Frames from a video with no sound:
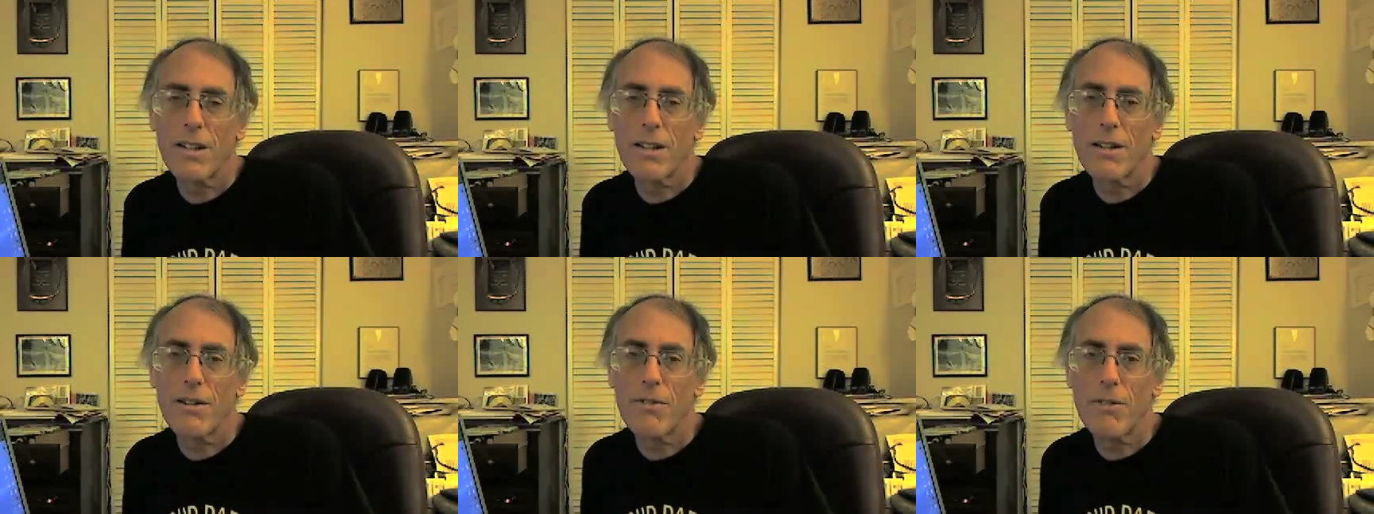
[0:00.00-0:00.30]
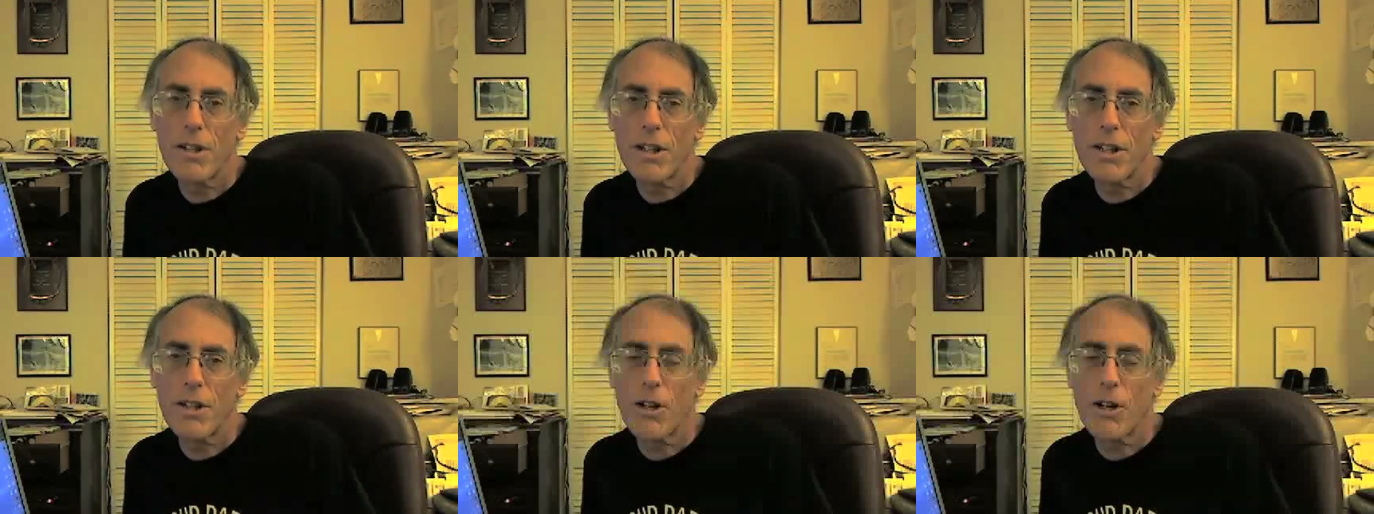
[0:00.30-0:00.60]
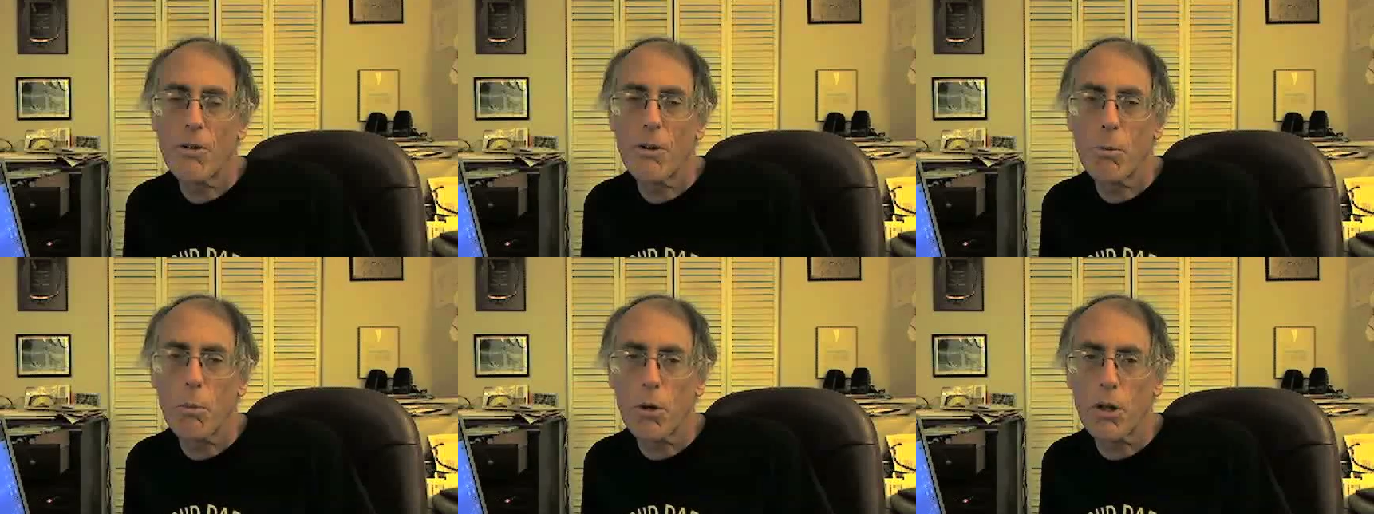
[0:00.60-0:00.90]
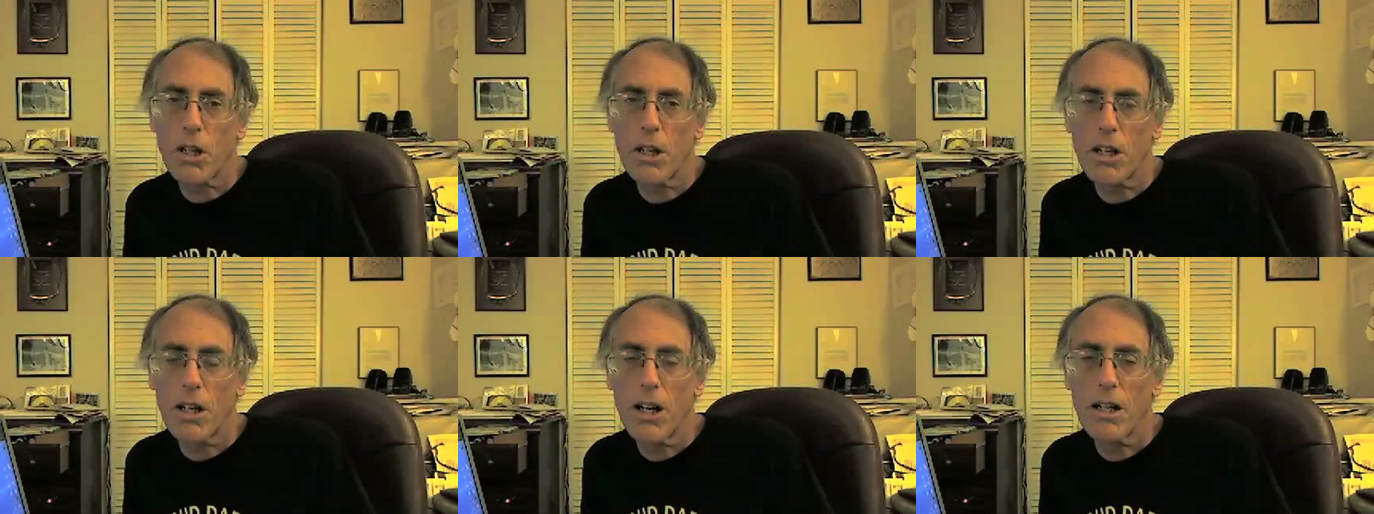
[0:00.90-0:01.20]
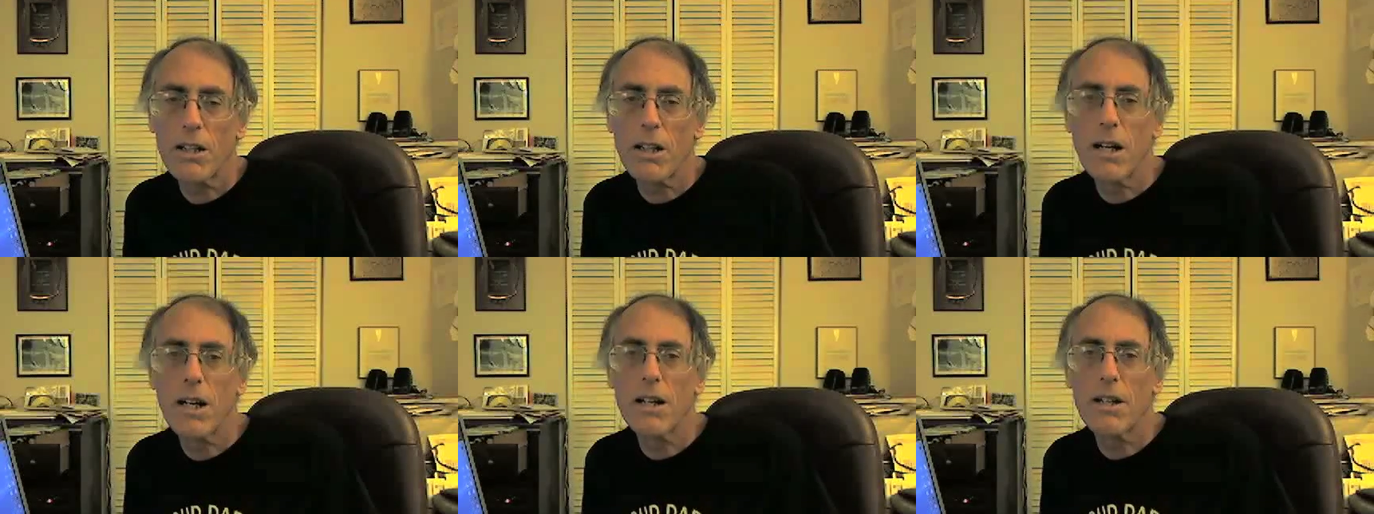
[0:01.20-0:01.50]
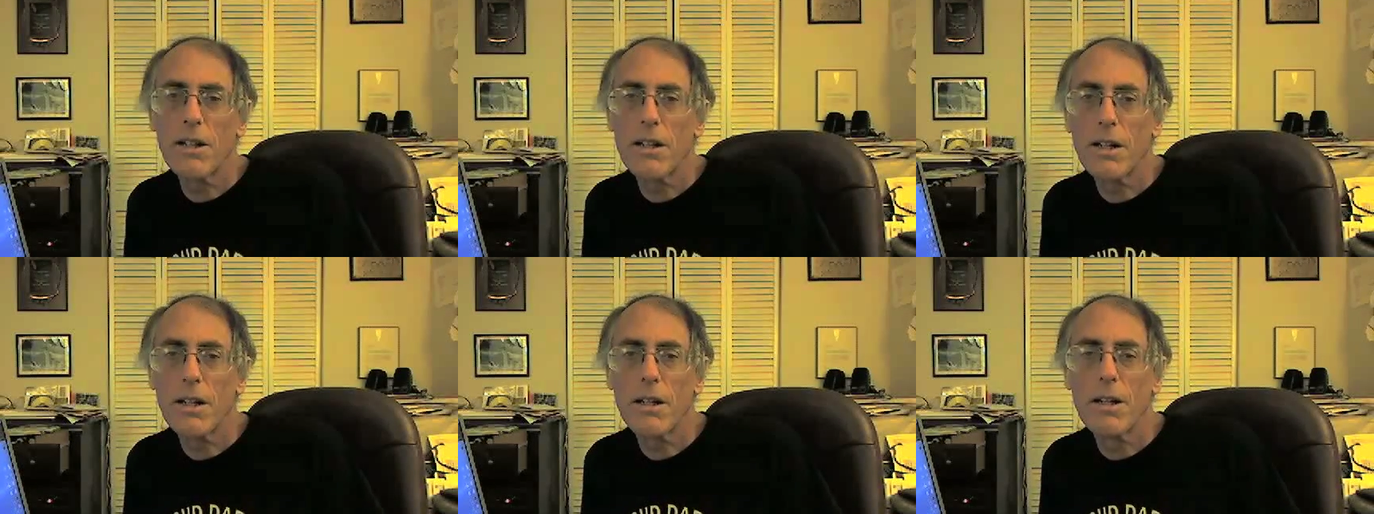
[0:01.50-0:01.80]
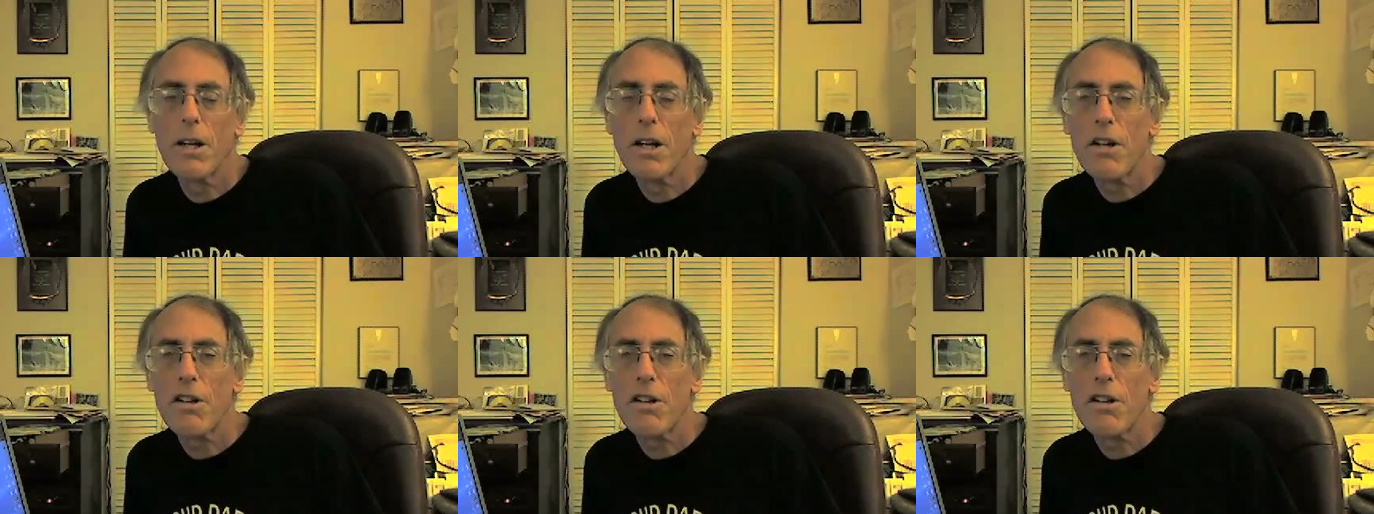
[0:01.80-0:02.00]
a video I'm working on